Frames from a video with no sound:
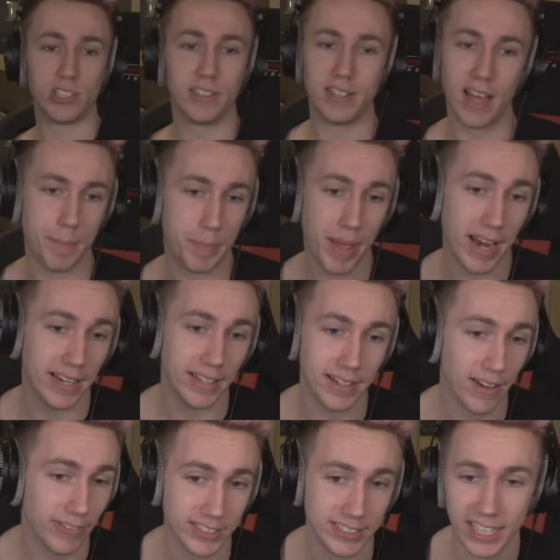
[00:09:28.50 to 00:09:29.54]
That barely
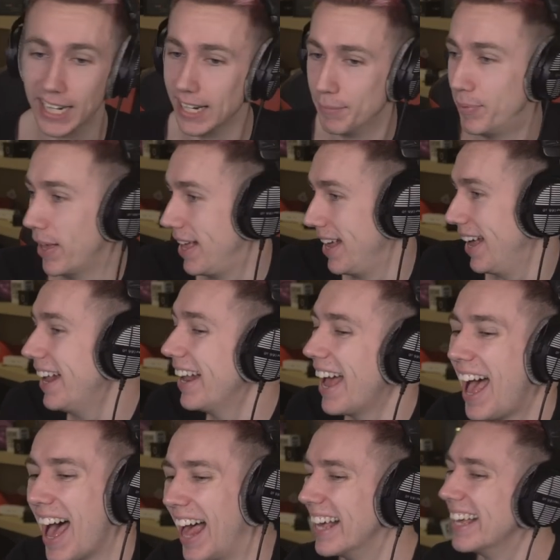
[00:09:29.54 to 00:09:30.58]
nothing changed.
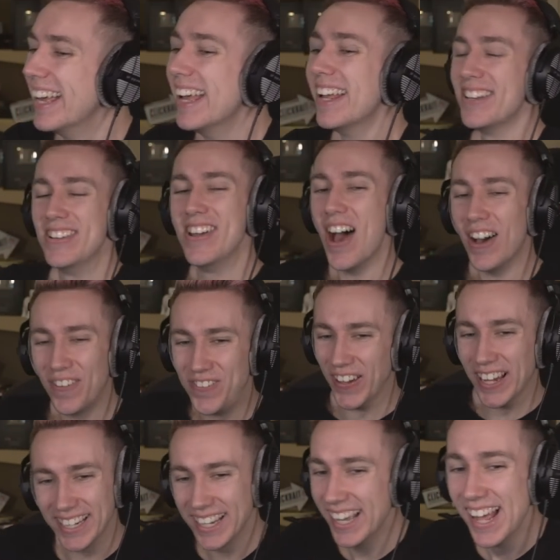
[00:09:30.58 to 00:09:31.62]

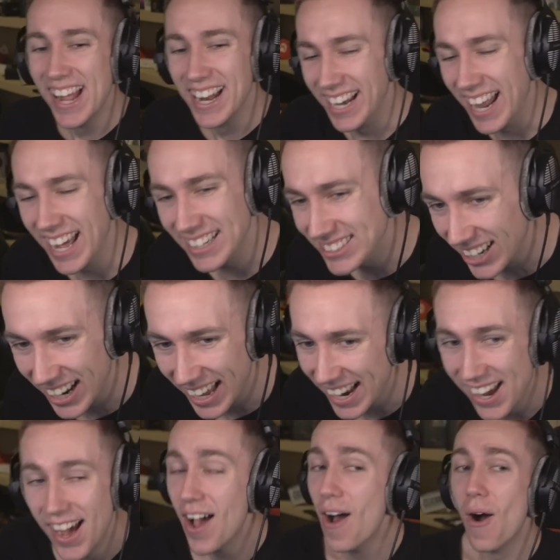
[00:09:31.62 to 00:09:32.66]
Nothing. Literally,
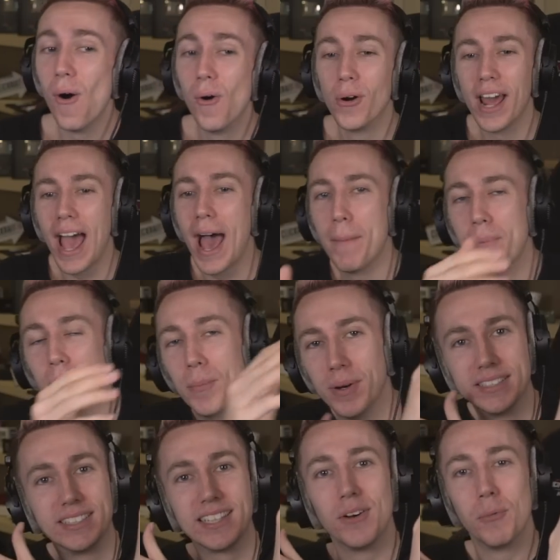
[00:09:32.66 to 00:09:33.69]
all that happened
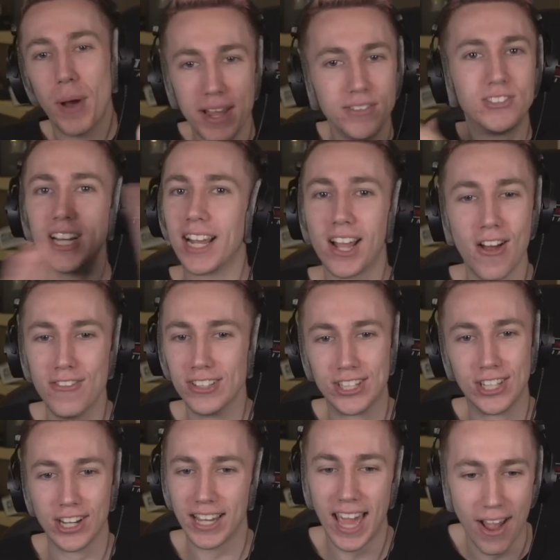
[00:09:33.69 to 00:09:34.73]
was Wavecheck
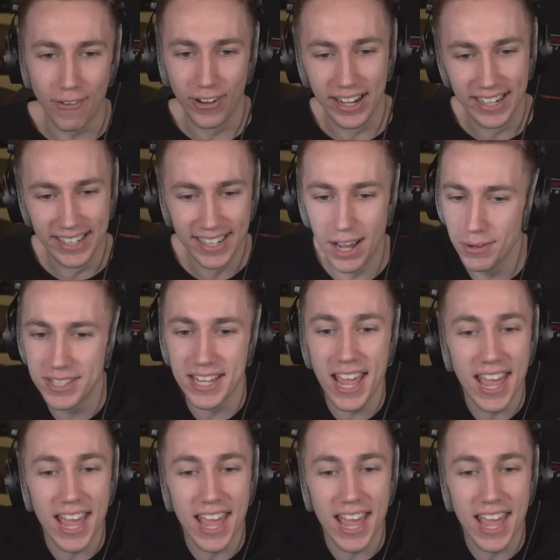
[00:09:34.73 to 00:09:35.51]
overtook Gary. That was